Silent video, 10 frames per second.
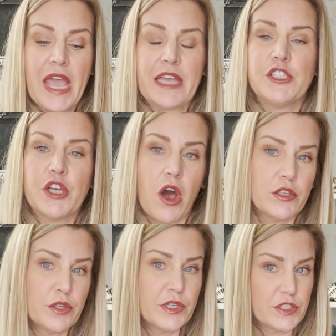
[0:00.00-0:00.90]
And she
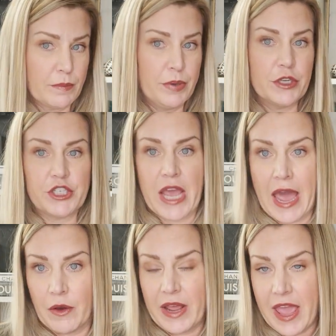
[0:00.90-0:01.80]
also doesn't push
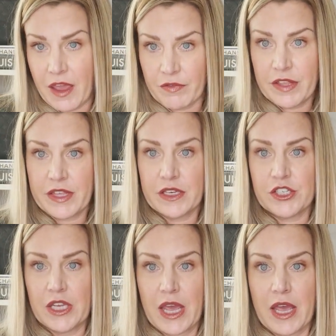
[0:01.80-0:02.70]
out everything
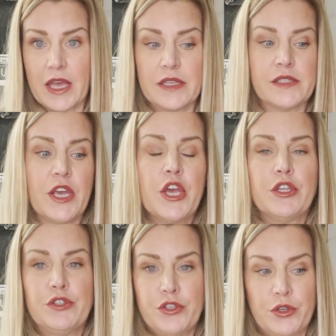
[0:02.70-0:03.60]
she has
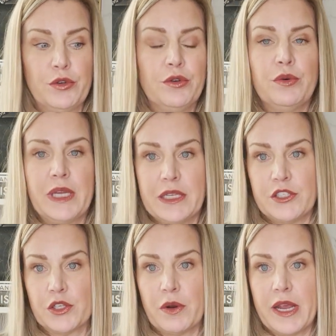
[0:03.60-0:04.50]
to
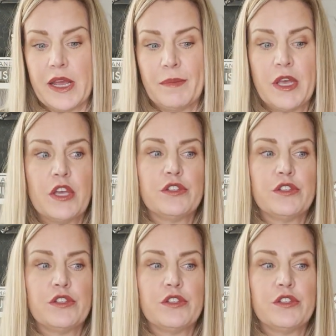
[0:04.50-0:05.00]
Instagram.